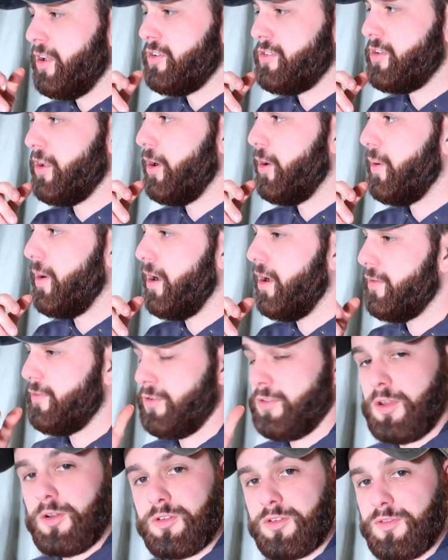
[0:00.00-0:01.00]
So
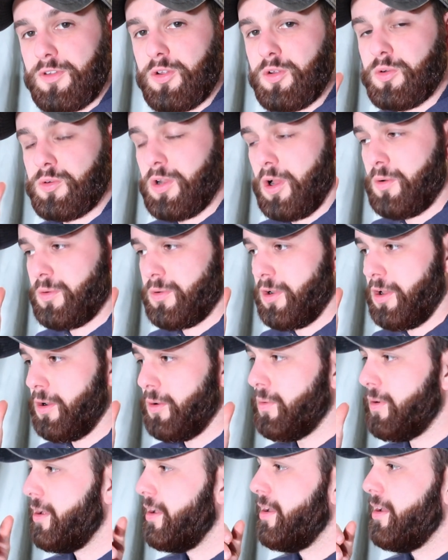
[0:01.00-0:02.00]
for those of you who don't
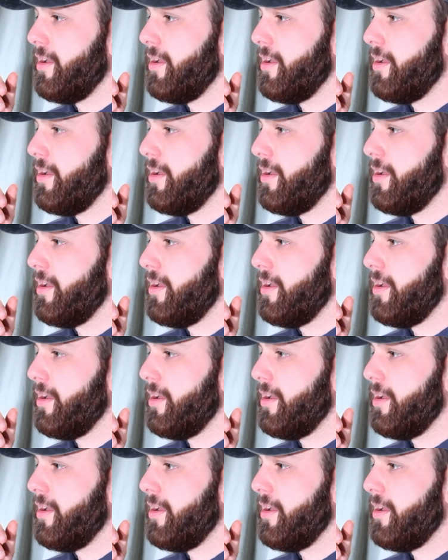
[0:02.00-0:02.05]
know,